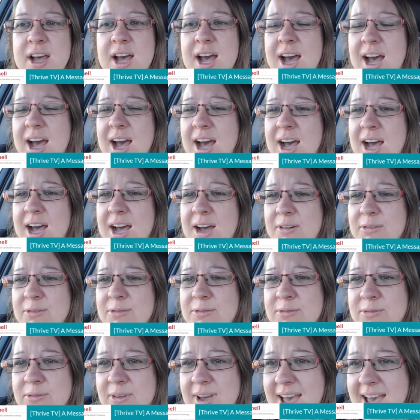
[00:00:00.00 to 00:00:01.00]

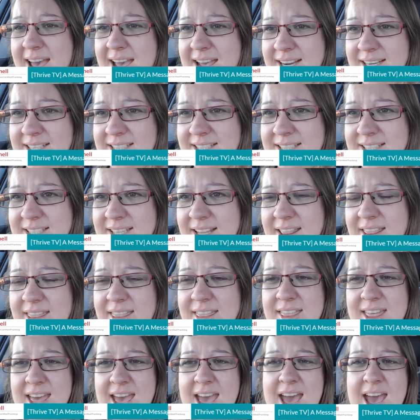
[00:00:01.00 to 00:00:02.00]
fact,
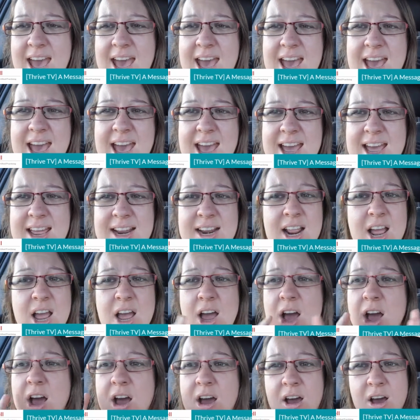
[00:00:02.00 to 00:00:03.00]

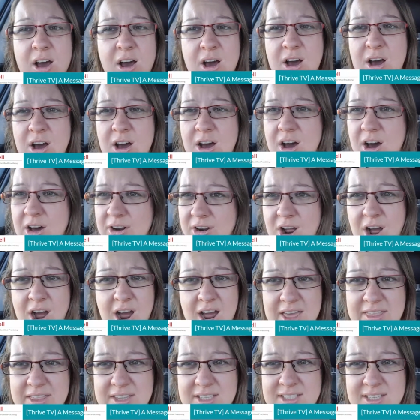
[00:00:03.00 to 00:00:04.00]
that on
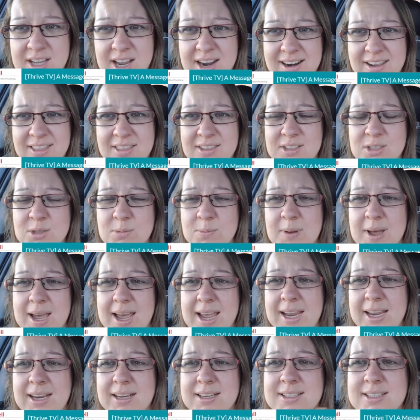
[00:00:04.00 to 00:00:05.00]
either side of the
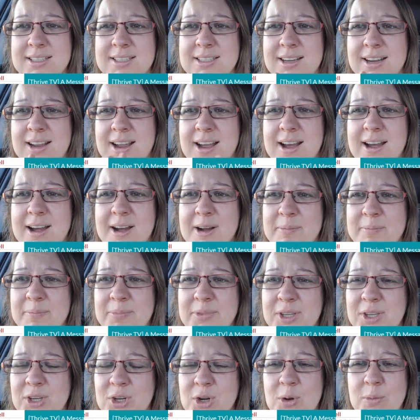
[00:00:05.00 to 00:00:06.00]
debate,
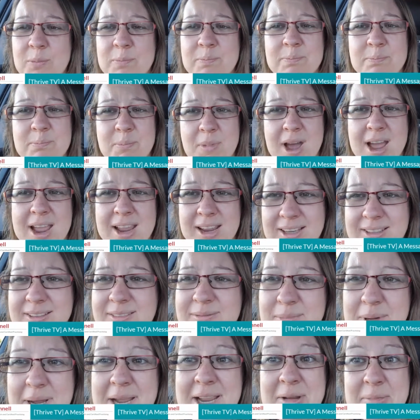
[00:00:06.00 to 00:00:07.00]
my
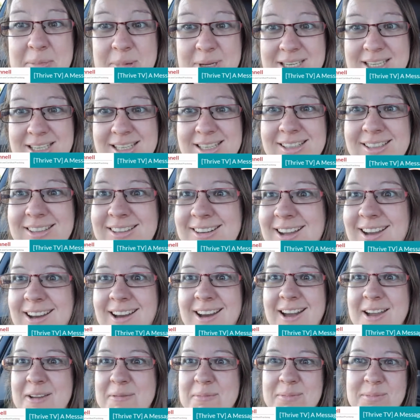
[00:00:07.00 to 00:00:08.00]
opinion,
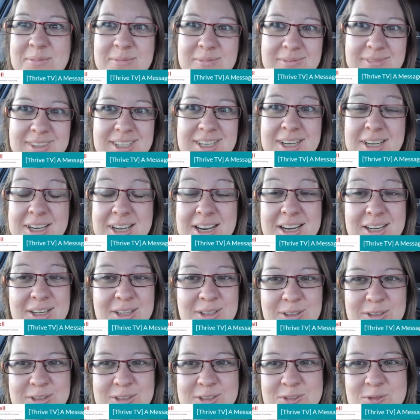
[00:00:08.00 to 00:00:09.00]
I'm in an
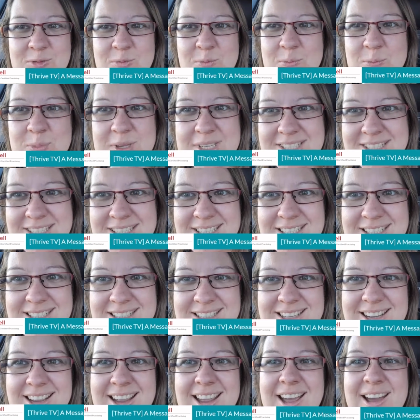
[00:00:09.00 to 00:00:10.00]
inclusive
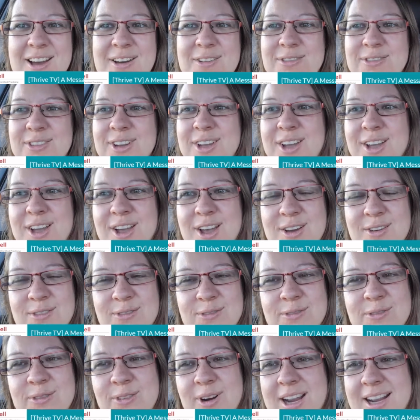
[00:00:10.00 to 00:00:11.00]
business. I have
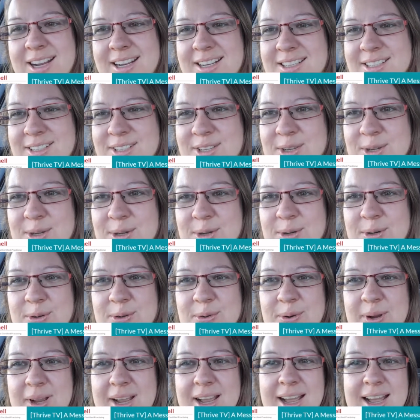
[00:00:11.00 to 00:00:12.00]
friends
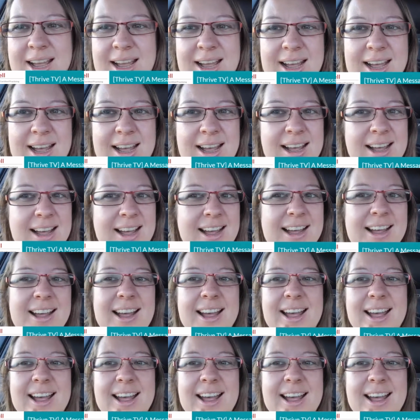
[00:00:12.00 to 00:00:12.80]
who are